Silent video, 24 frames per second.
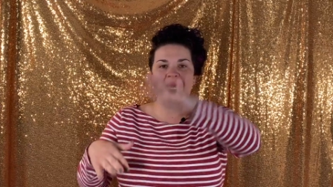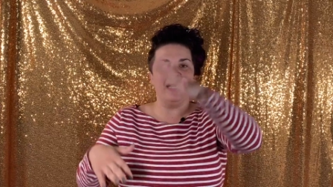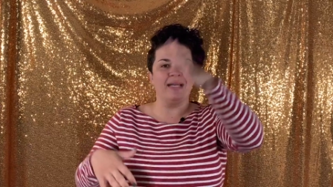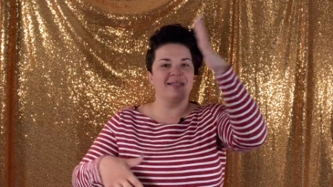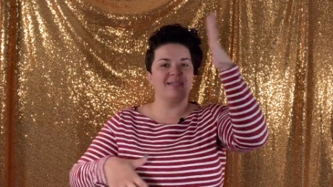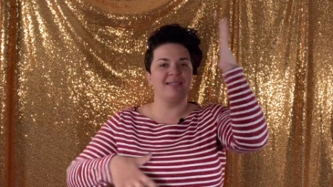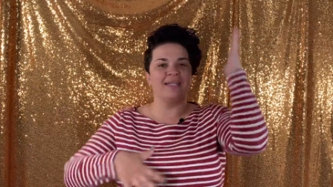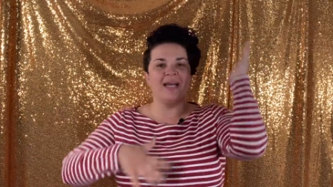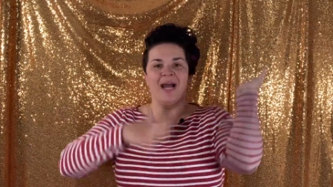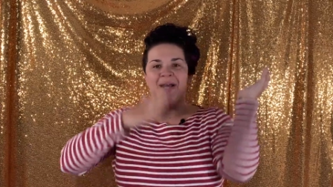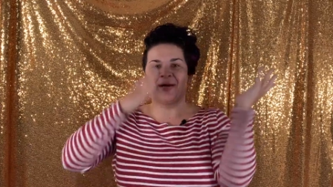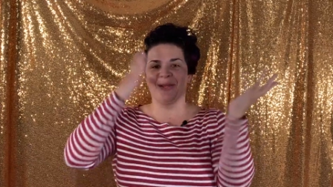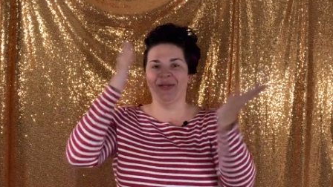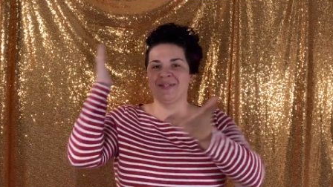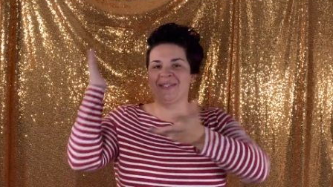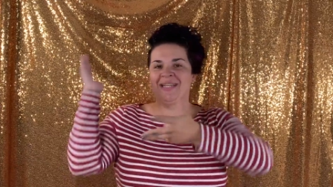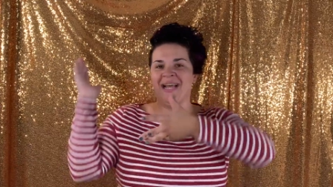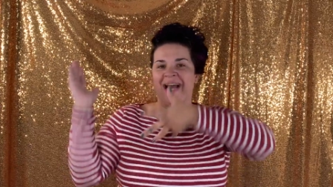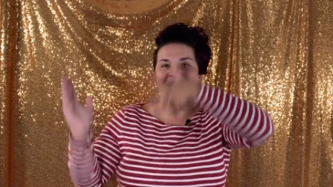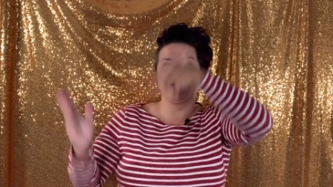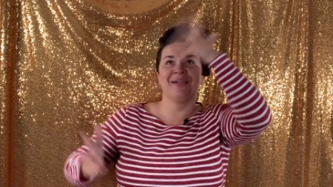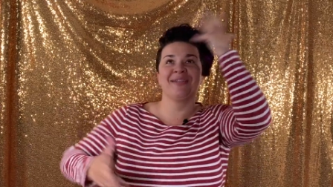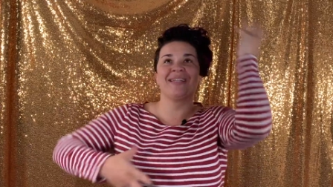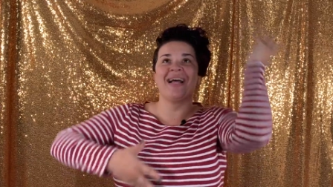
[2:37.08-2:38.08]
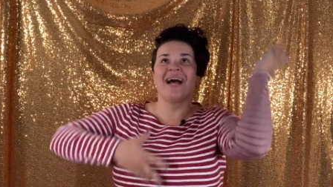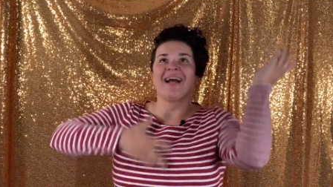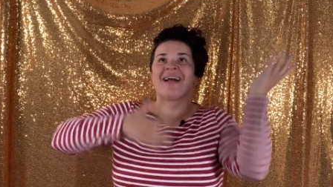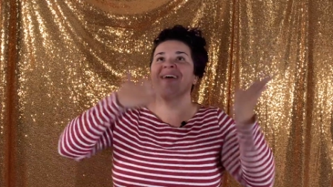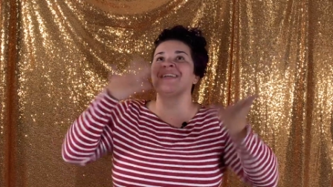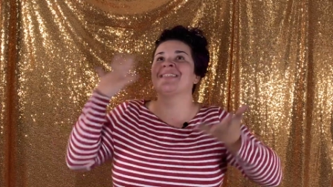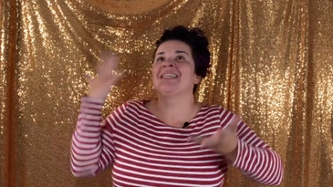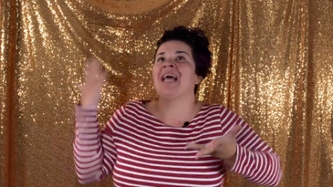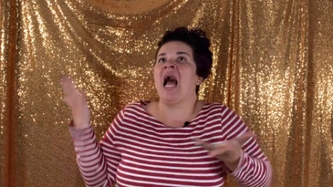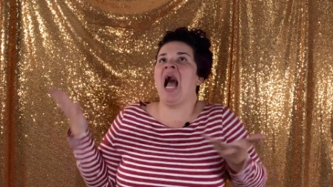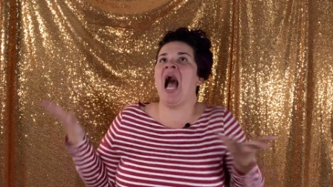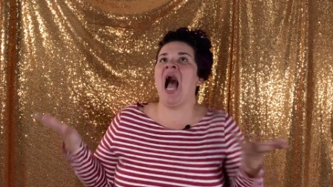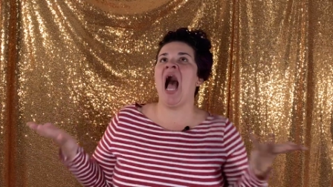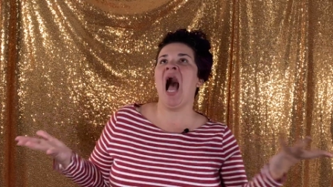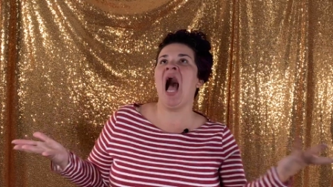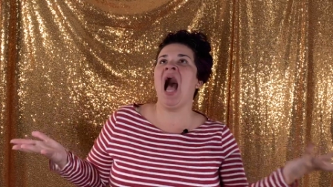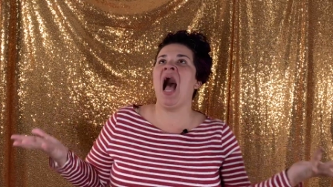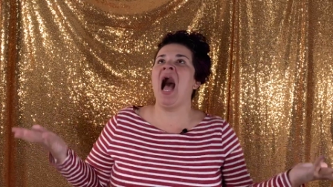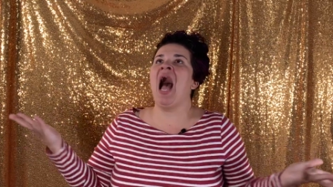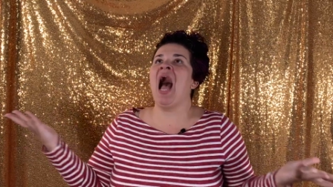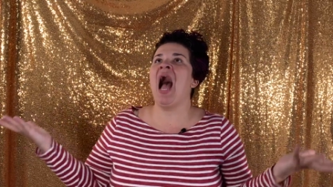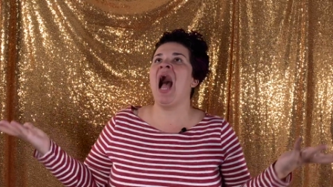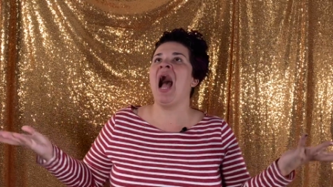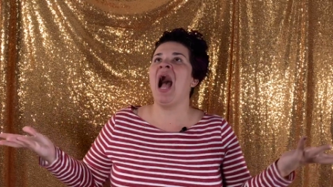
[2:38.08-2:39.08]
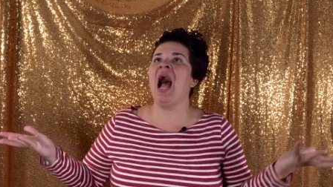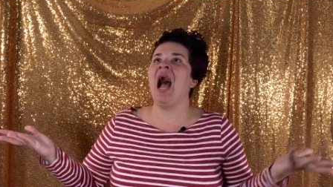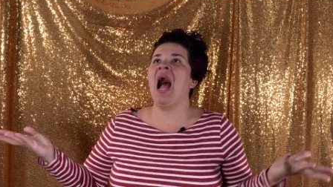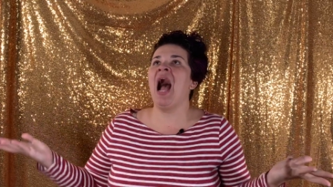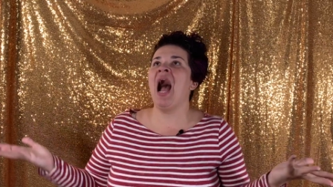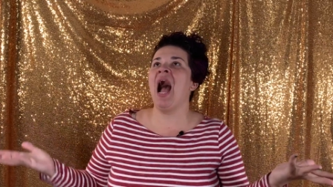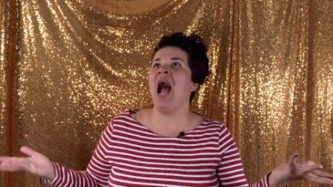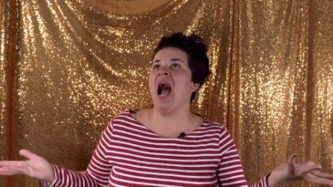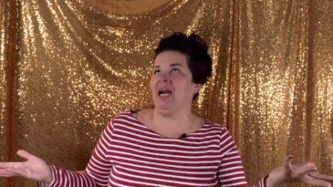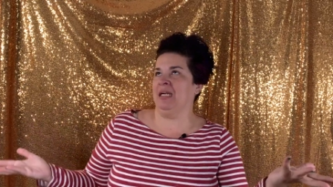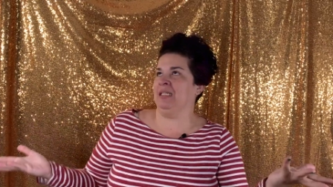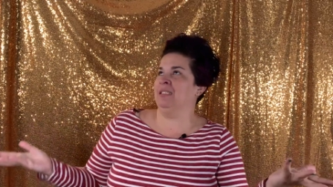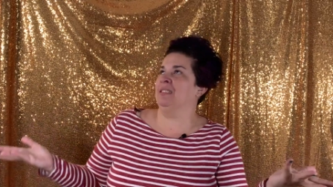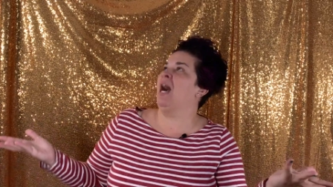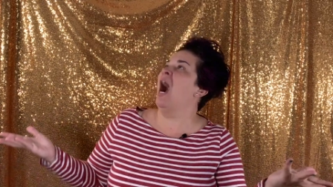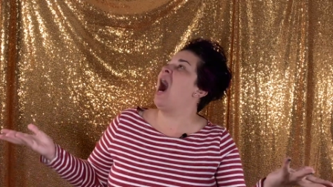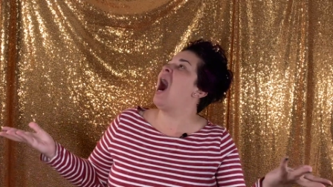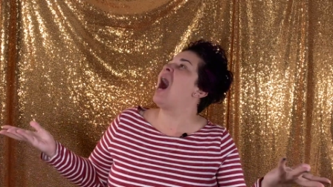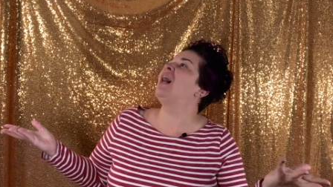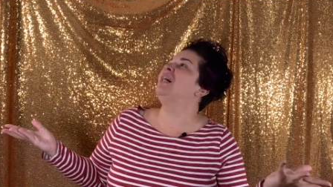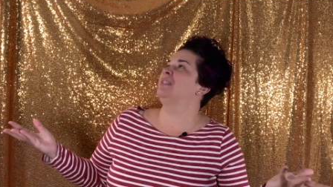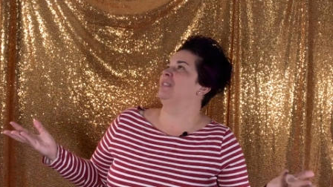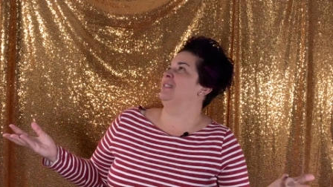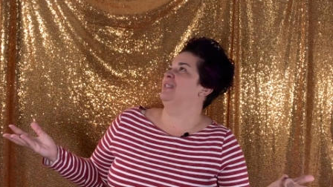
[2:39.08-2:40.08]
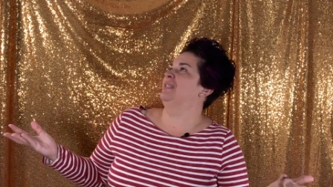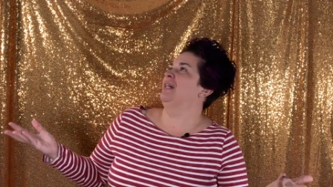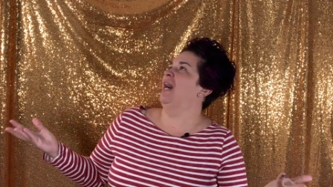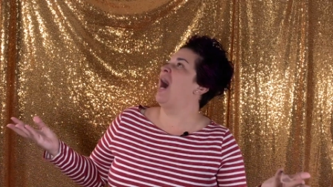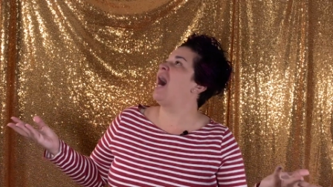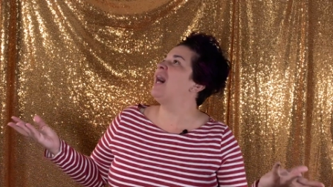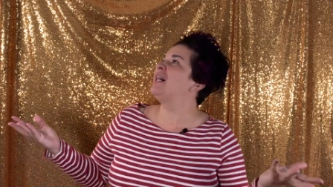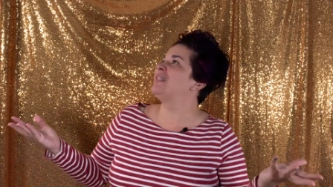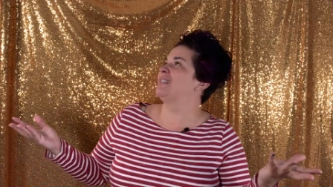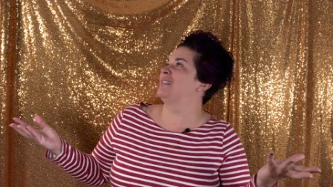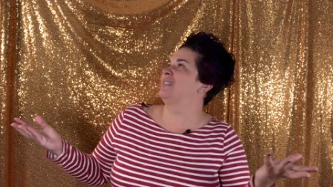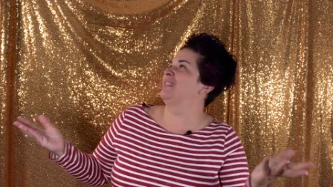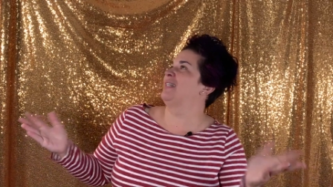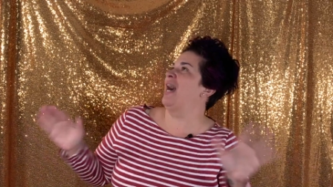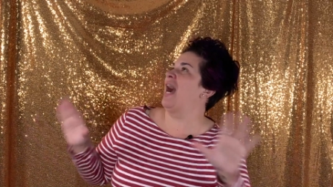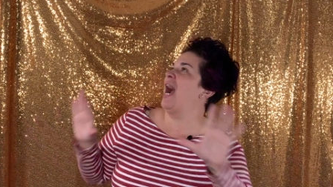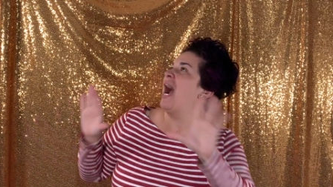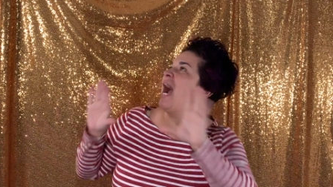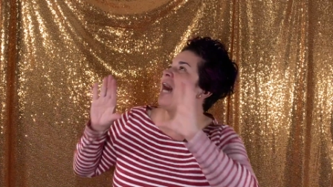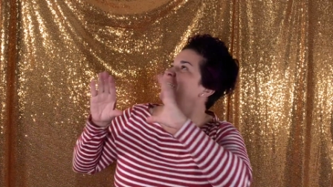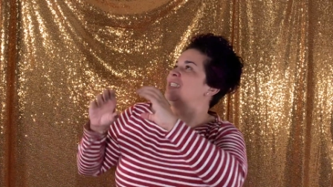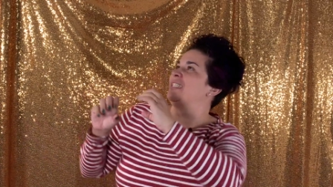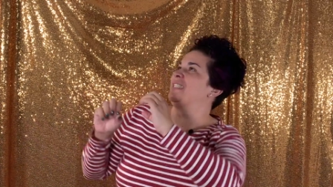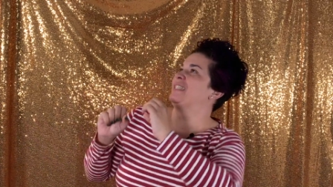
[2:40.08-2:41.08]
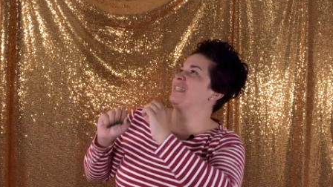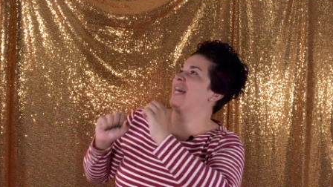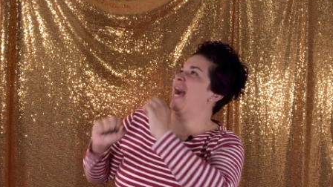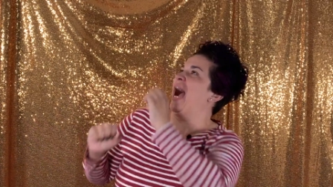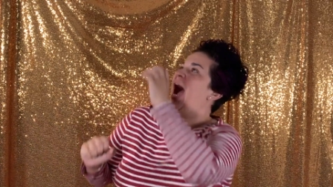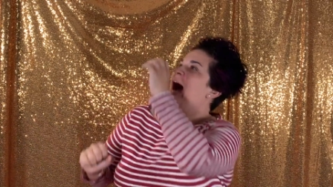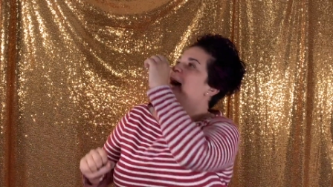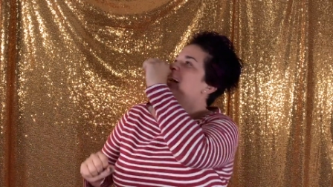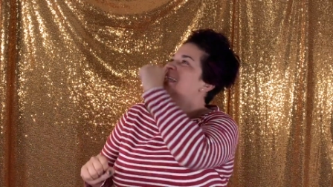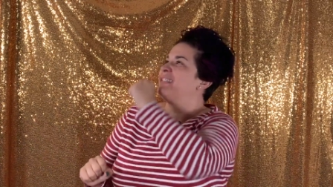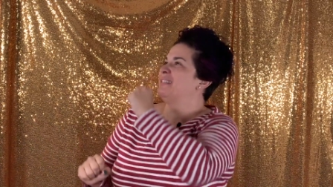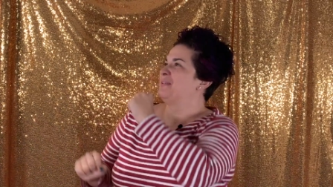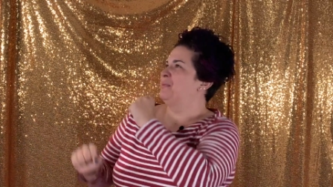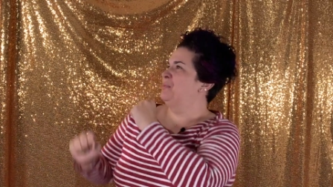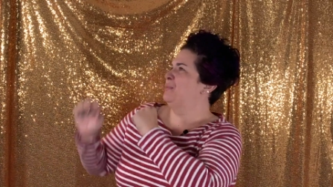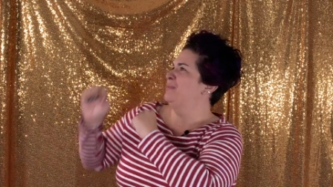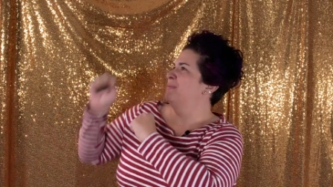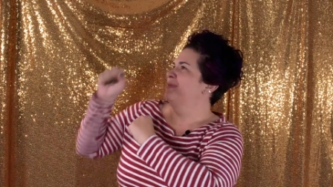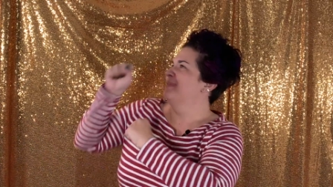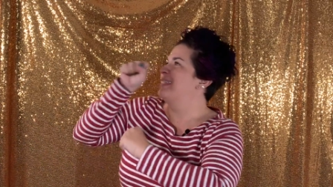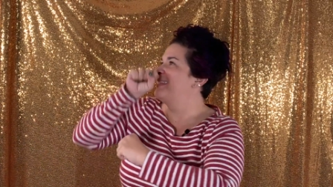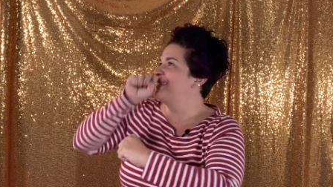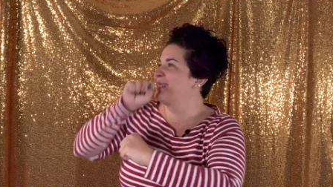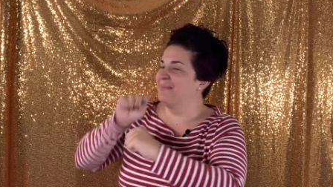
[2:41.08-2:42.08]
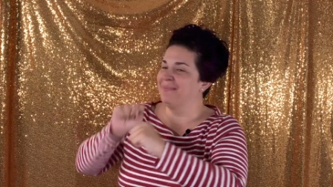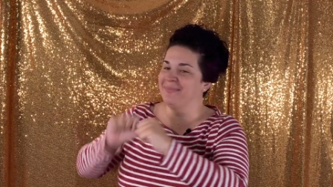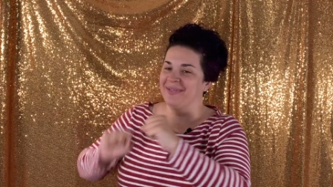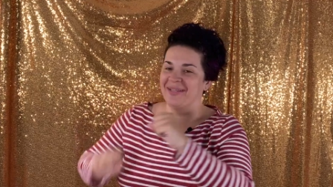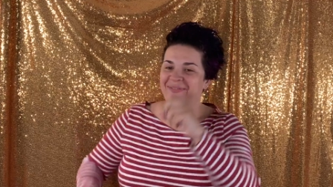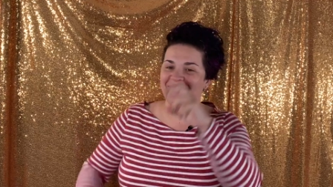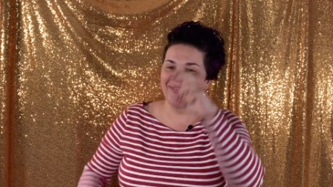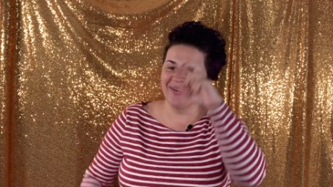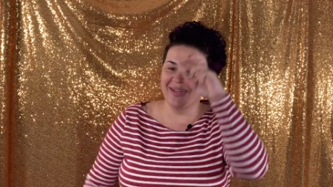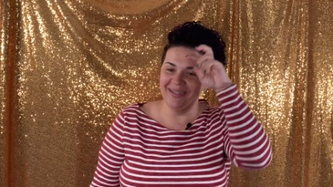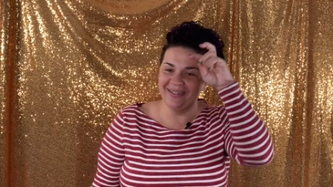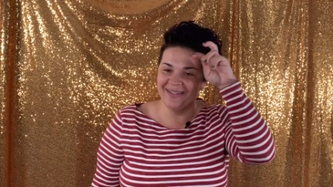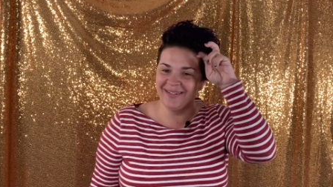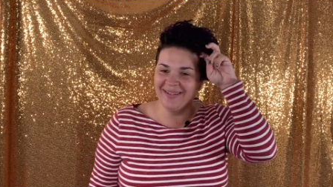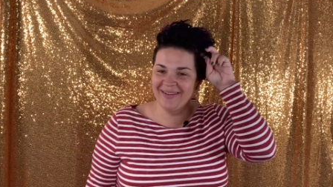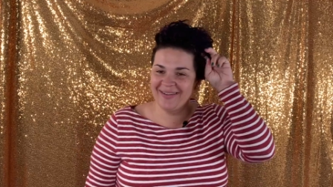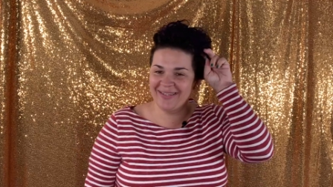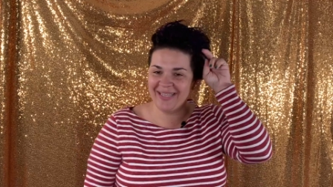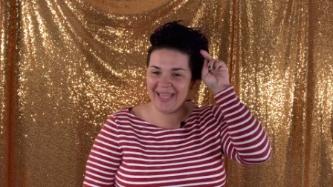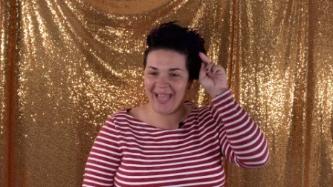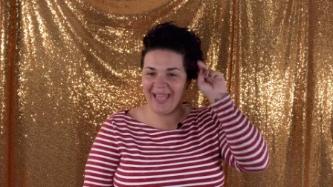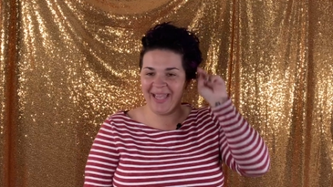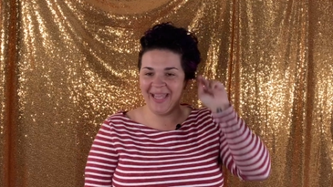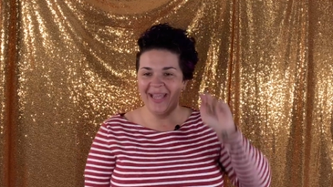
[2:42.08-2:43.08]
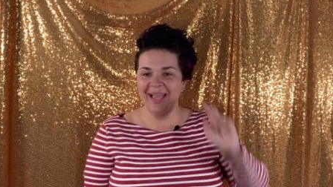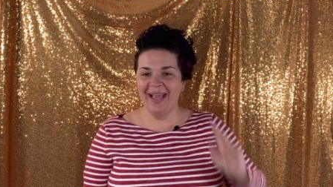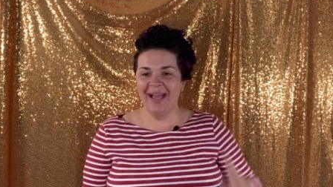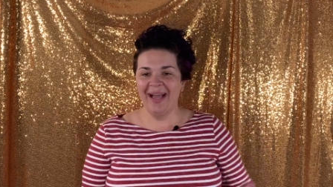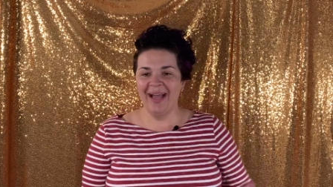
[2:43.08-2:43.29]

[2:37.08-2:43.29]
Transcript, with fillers: Yes, tacos, tacos, tacos. Ah, oh, oh, oh. Ooh, that's something different. Okay.